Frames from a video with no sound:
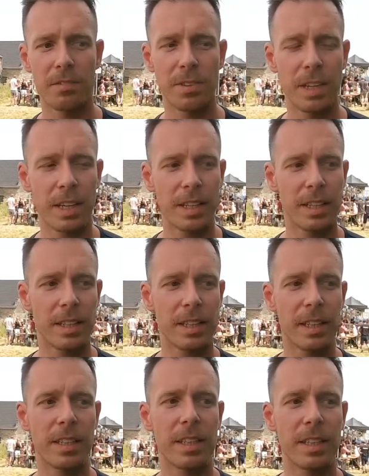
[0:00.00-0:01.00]
feeling
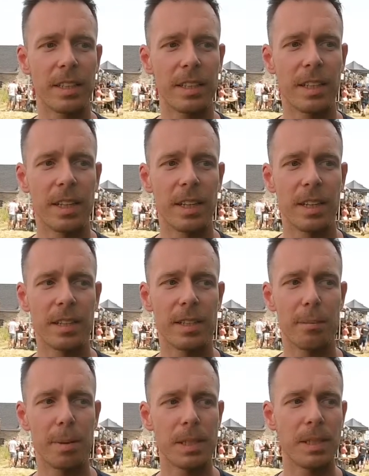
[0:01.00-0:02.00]
uh, the the
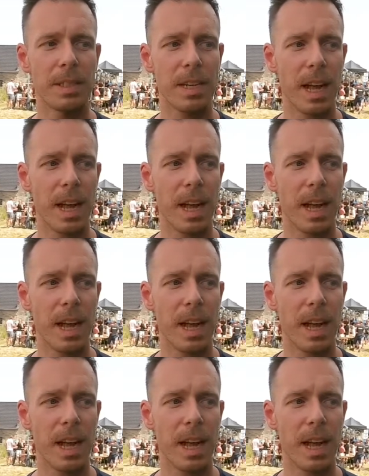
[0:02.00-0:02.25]
business